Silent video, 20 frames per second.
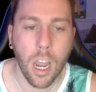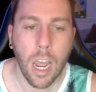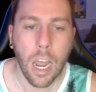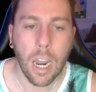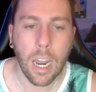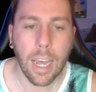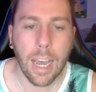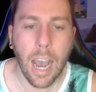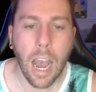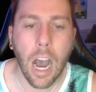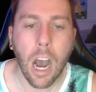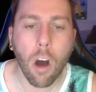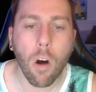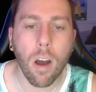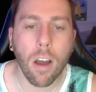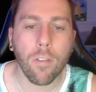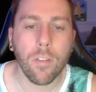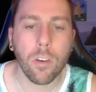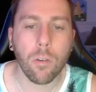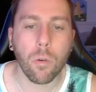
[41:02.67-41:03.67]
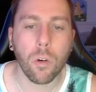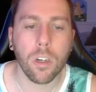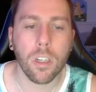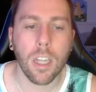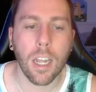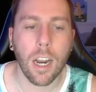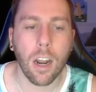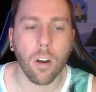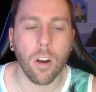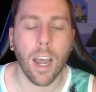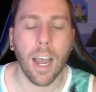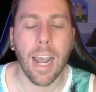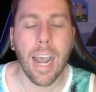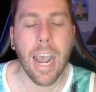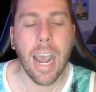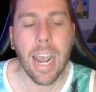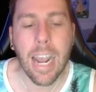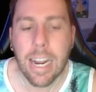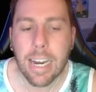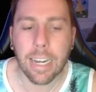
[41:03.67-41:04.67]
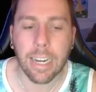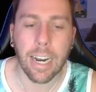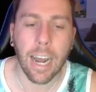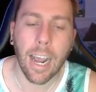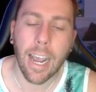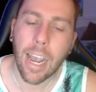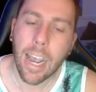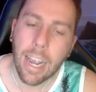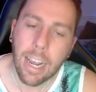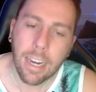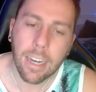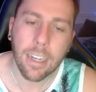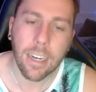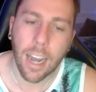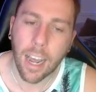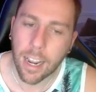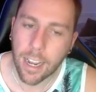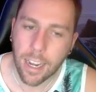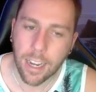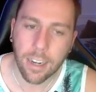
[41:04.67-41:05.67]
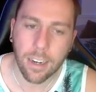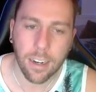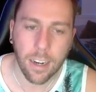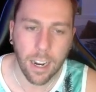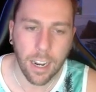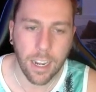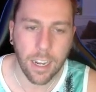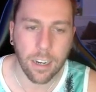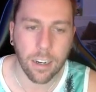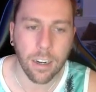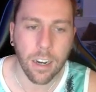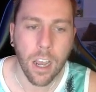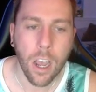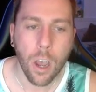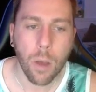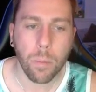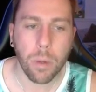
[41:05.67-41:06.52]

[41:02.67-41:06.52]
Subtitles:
Like, how have you worked that out? I hate it. I hate it. I hate it. I hate it.